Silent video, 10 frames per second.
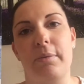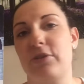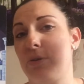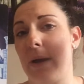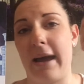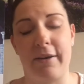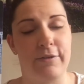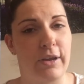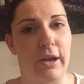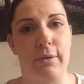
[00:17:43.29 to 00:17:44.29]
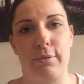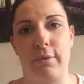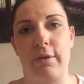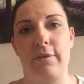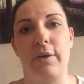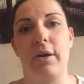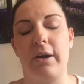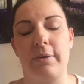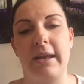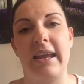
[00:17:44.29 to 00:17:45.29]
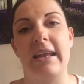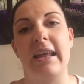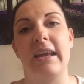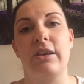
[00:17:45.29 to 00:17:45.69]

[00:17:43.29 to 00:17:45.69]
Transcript: which you have to go through for your own healing